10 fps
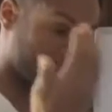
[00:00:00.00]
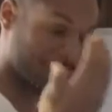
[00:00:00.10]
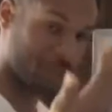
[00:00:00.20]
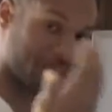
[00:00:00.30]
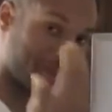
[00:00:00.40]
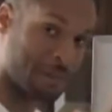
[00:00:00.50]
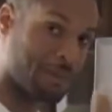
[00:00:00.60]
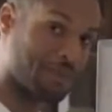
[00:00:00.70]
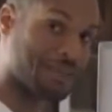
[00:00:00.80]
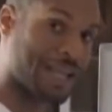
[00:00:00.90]
person with
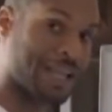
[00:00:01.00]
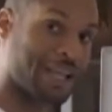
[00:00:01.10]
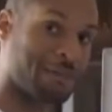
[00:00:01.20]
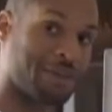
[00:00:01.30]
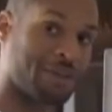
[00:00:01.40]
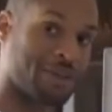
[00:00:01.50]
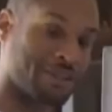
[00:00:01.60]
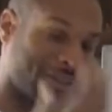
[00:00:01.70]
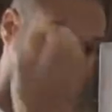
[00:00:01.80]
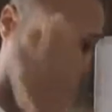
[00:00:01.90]
simple psychic
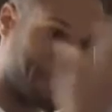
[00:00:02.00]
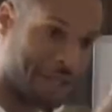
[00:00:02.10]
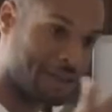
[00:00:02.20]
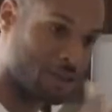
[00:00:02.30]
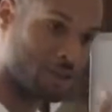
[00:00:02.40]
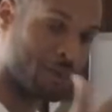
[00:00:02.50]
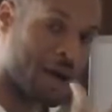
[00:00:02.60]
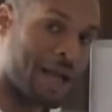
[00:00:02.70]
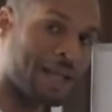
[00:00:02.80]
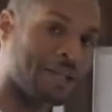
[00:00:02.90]
abilities tapping into his
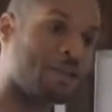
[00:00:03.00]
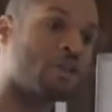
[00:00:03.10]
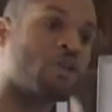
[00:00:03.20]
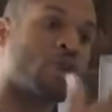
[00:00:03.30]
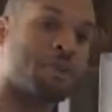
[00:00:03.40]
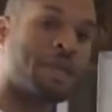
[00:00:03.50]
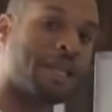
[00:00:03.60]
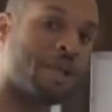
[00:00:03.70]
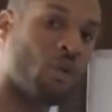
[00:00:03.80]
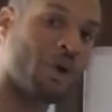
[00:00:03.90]
mind and
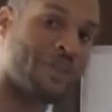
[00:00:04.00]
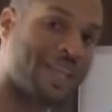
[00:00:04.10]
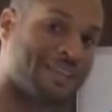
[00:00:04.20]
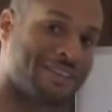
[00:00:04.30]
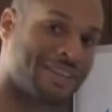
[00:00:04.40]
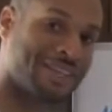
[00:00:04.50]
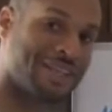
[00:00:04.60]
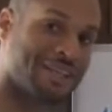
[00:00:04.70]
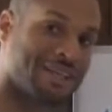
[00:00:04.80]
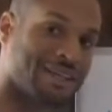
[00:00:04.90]
repeating what they
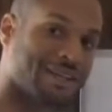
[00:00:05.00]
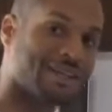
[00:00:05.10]
see,